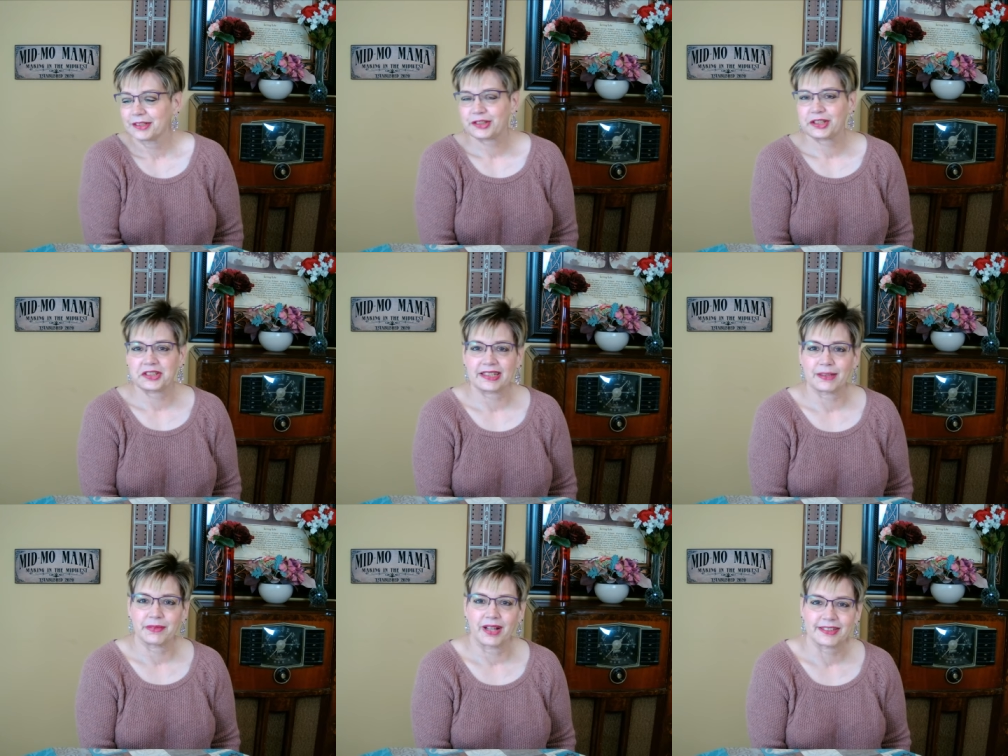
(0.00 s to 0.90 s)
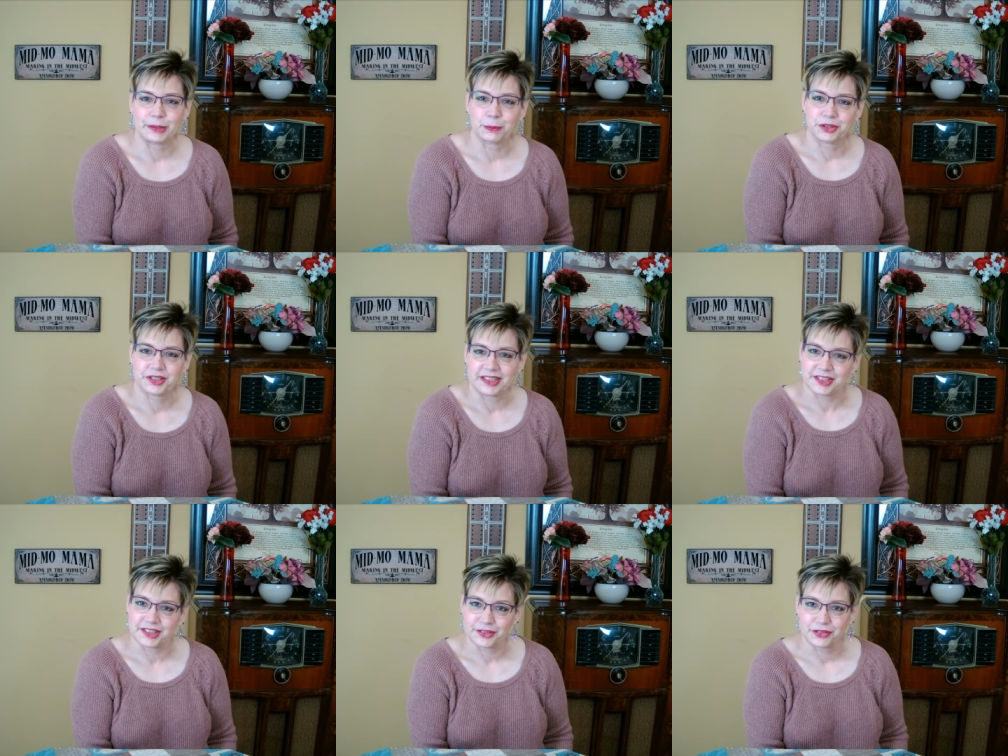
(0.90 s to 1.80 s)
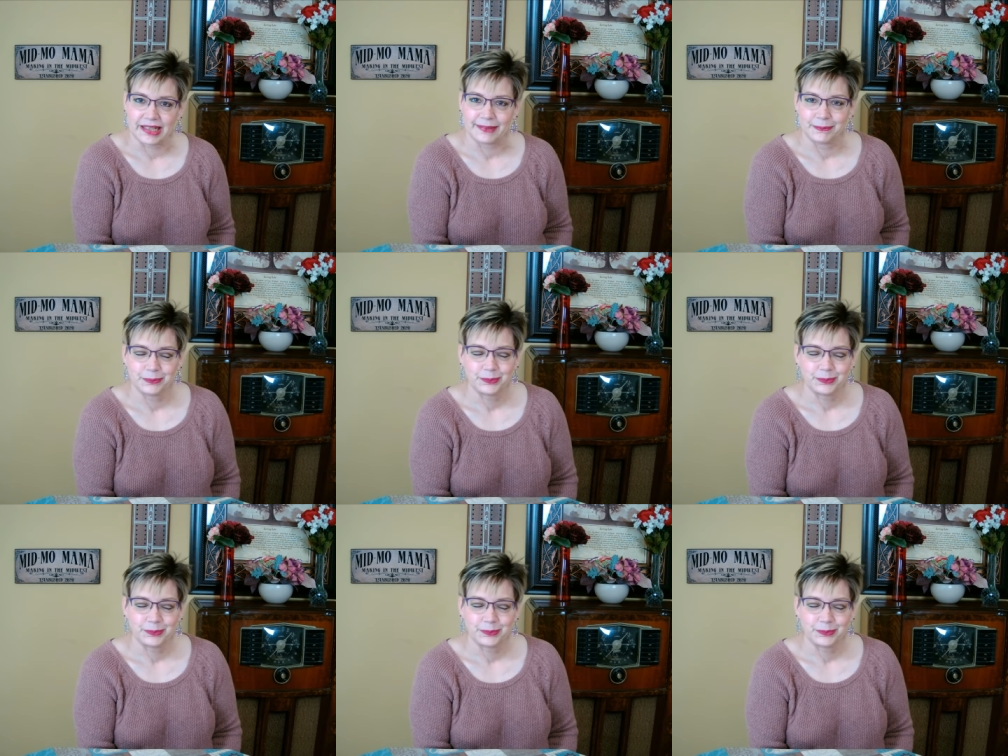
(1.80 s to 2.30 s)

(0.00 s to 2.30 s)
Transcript: good thing I'm not superstitious, right?